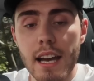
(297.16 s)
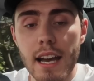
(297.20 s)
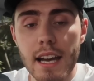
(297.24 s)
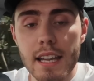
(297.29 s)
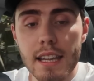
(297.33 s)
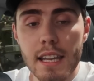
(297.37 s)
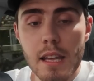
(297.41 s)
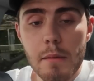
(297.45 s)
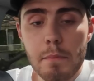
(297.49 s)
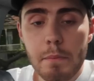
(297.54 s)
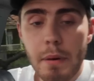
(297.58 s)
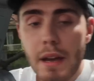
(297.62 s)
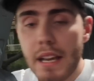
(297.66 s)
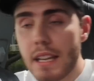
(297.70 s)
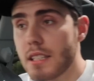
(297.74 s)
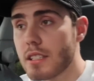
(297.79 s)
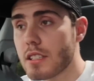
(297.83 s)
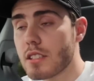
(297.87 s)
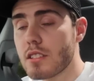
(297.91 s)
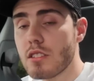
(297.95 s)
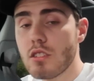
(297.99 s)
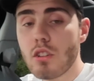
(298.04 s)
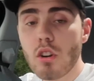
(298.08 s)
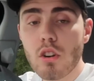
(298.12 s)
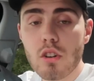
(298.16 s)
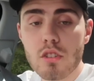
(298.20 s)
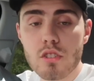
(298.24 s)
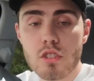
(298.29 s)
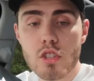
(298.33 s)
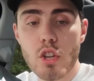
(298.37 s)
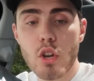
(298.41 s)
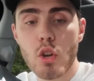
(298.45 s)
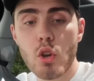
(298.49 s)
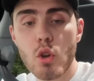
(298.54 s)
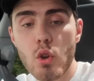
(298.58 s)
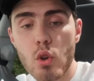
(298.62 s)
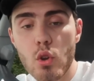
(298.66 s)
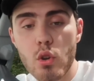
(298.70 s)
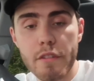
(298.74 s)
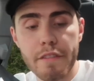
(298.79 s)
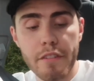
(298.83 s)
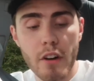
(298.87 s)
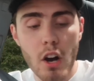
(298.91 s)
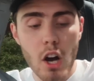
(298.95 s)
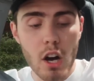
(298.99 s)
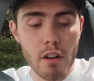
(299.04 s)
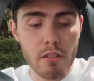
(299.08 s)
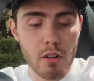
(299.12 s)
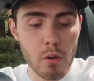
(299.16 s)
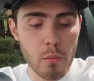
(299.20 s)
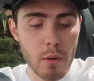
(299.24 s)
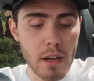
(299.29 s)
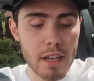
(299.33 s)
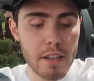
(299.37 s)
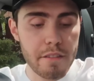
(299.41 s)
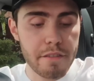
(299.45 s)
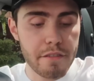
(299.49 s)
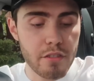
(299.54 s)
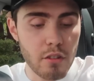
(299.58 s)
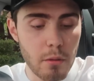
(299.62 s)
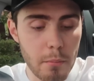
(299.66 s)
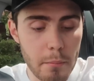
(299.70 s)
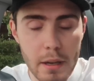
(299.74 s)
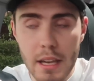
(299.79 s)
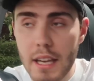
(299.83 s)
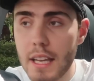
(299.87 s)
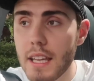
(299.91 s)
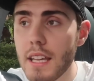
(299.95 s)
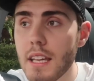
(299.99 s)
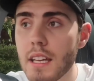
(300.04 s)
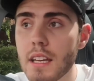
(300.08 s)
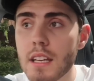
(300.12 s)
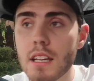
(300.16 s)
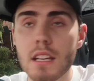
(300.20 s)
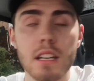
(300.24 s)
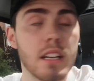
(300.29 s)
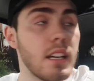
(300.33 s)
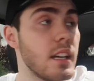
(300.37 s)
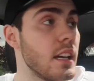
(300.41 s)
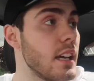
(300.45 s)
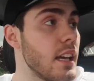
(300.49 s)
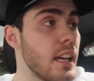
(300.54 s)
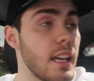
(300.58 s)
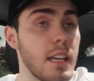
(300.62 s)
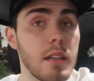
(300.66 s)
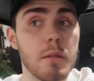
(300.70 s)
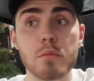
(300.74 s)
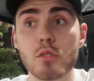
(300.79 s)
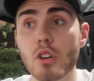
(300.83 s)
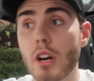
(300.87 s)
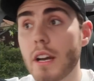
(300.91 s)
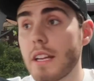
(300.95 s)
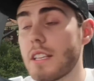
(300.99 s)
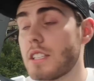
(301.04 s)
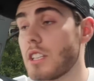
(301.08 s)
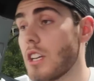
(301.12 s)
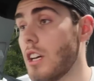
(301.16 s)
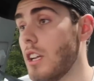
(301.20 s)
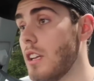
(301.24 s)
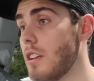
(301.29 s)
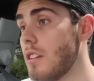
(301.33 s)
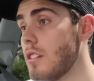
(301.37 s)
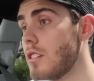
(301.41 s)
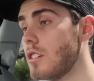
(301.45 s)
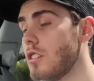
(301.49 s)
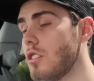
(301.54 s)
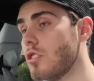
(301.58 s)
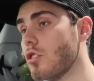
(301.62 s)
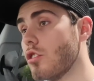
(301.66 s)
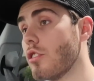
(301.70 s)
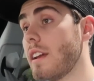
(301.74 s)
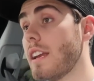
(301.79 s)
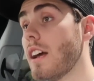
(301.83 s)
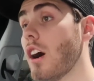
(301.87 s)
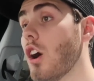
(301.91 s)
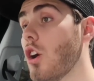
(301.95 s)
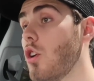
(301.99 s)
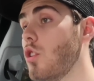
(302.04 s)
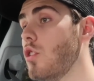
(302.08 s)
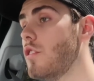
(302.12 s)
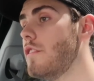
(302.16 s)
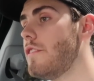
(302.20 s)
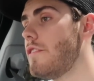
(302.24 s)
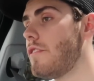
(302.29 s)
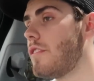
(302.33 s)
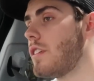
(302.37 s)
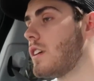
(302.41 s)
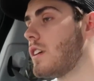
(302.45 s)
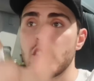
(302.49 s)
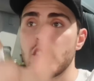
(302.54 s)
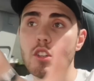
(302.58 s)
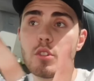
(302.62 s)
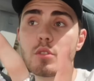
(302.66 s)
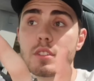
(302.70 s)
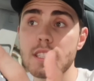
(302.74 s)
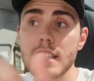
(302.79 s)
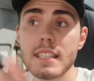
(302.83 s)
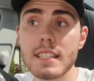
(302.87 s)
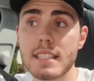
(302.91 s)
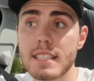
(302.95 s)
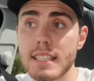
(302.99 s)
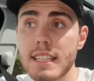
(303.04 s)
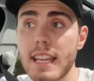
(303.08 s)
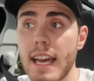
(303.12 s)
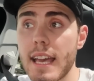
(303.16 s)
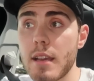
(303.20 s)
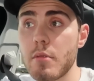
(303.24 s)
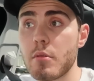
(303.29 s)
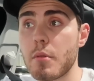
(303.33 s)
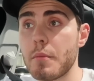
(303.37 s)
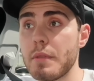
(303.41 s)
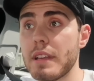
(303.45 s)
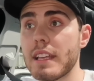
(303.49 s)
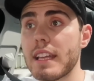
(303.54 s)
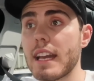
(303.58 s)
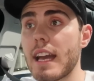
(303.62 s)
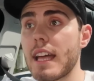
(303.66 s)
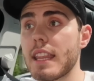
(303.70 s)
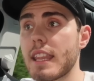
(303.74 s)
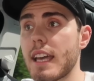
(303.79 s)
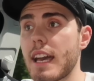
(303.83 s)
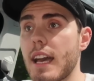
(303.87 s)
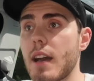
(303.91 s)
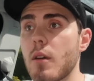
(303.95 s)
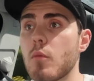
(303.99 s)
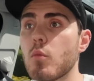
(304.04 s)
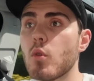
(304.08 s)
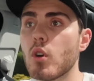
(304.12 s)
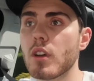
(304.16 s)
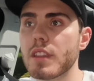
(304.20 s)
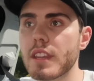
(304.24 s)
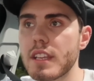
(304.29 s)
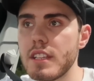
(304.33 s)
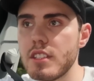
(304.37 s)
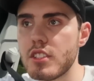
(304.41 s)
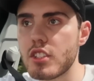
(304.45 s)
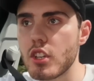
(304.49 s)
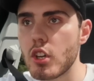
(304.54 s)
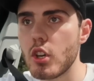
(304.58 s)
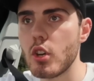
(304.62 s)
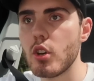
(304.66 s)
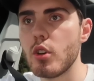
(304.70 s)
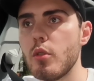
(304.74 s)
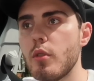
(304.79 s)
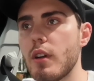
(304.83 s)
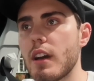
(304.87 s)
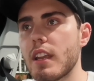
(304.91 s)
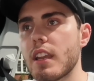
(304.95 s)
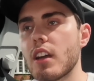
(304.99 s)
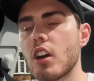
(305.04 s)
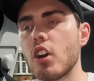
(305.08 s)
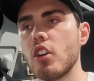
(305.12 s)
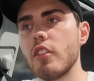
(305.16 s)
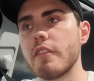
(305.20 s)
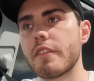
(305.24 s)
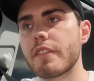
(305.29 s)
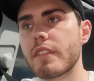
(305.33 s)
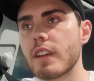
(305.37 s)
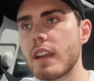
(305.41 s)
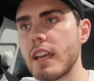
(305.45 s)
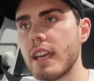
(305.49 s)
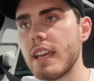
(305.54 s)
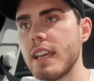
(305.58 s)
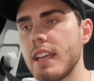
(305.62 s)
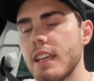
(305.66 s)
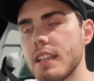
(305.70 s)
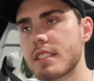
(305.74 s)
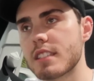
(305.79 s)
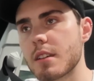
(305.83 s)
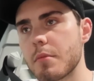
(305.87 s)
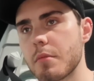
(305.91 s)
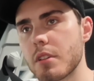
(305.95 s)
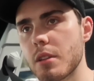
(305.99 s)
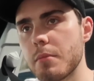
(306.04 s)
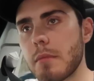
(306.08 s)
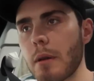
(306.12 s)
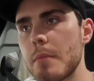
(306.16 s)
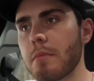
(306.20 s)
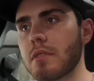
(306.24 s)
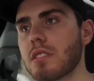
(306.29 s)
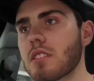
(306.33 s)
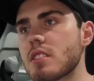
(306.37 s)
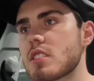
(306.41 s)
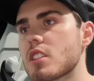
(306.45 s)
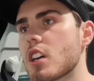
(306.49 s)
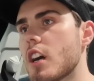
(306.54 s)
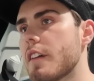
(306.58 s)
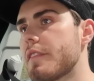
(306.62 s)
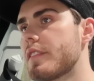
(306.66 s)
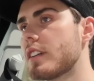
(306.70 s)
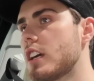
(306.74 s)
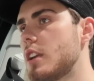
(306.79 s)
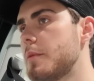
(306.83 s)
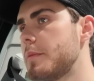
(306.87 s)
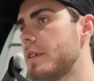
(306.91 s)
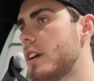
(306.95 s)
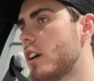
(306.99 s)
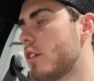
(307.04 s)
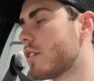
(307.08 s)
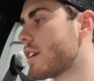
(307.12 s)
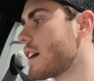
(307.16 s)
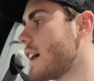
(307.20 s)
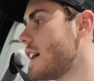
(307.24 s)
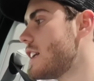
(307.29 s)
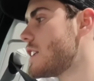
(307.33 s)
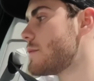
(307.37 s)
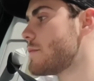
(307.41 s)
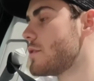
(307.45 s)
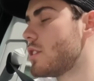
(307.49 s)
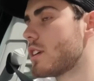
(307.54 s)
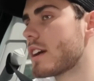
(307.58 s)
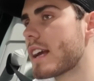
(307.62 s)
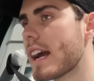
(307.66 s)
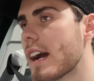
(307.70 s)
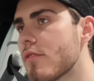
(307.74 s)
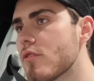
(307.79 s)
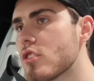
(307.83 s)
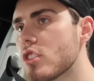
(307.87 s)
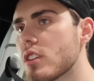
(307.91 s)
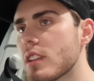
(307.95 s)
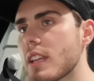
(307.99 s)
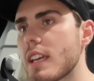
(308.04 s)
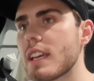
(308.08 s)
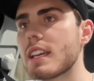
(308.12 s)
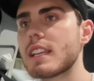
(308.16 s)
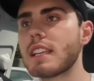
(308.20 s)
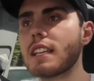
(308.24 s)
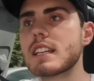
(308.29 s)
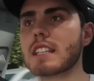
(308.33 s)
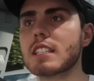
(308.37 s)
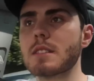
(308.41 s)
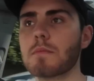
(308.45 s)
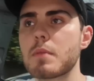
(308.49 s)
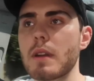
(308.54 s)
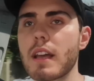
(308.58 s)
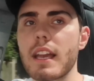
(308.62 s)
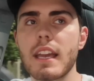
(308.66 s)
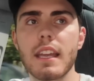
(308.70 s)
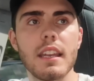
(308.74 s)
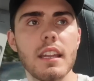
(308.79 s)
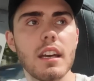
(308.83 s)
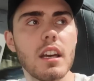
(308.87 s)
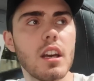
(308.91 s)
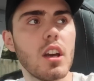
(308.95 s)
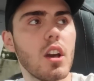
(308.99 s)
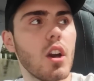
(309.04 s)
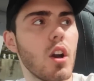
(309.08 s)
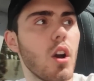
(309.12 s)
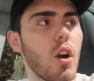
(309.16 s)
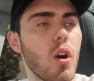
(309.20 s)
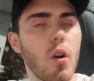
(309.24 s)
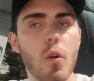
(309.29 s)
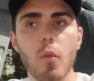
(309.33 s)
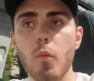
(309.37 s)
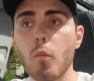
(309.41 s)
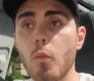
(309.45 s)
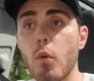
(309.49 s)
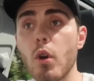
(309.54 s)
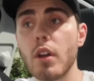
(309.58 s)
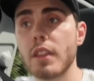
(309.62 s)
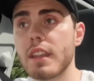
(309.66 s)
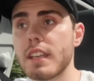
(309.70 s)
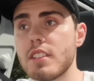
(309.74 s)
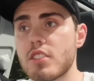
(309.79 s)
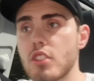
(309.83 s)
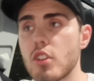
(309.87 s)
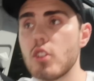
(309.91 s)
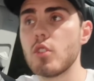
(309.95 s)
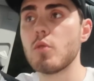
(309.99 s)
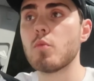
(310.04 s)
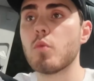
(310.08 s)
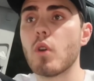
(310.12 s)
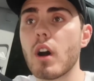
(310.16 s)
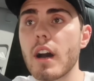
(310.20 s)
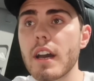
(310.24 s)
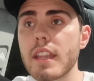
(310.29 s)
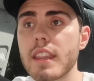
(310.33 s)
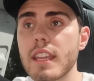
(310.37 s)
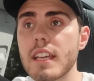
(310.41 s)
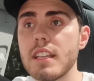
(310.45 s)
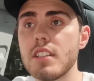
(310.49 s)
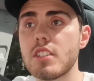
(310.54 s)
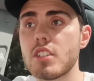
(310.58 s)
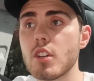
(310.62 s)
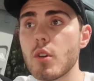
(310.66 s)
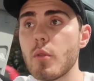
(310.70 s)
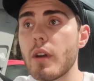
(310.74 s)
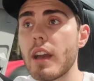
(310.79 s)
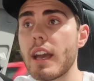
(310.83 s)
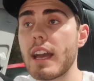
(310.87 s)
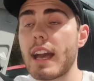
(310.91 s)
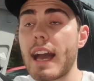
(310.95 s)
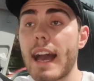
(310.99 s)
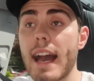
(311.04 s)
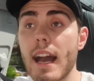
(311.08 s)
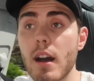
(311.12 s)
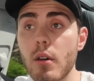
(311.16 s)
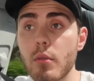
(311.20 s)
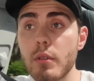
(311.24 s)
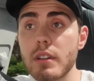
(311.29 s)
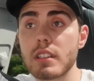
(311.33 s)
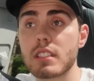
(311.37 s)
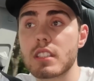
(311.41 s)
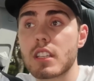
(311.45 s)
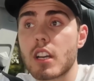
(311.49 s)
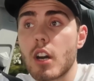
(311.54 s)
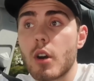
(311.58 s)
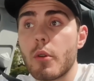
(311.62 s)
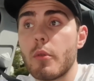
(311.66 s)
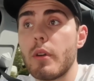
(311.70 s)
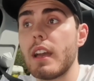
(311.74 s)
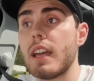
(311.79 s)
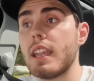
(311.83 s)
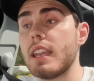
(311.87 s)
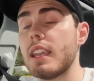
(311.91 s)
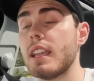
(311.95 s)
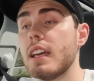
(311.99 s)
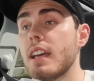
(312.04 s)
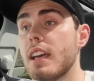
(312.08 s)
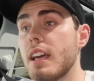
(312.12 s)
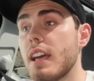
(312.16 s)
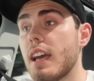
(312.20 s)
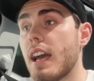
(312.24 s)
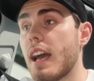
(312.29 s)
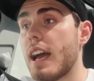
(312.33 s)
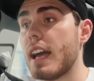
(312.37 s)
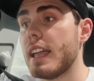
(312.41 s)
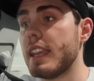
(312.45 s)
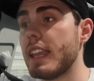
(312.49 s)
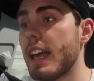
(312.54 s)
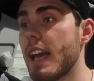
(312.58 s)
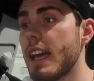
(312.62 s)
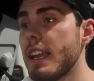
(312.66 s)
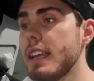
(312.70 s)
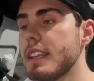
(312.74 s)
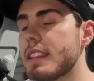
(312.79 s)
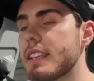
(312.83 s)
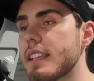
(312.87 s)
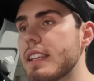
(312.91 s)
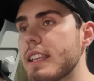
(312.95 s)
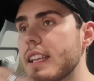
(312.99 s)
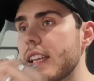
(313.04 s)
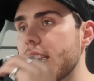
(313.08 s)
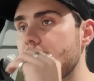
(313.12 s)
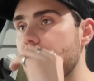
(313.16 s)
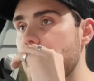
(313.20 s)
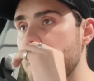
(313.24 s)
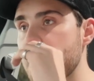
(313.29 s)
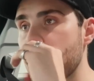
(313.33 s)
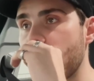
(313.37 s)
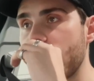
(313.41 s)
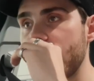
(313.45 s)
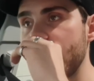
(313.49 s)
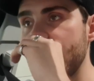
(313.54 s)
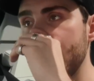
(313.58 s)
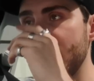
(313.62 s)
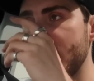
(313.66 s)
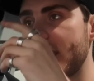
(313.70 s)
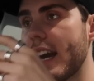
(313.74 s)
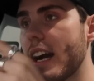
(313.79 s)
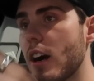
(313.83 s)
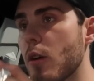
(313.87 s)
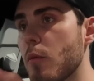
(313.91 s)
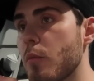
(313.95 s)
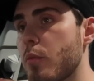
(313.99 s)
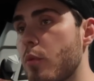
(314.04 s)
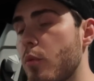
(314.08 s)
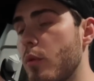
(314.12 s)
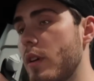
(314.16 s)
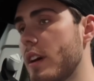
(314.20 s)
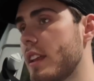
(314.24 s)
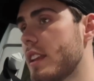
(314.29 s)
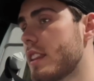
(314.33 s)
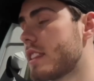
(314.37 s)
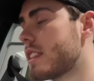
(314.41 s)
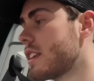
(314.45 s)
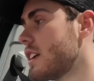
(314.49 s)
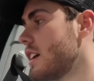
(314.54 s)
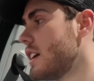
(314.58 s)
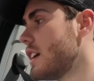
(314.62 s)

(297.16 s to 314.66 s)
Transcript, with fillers: and they're based not too far away from me in Brighton, or in Hove. You'll see today when we get there what they do, and hopefully some of the members of staff are going to be okay to be on camera and they can explain what they do, why they do it, how it's going, and anything that they might need help with.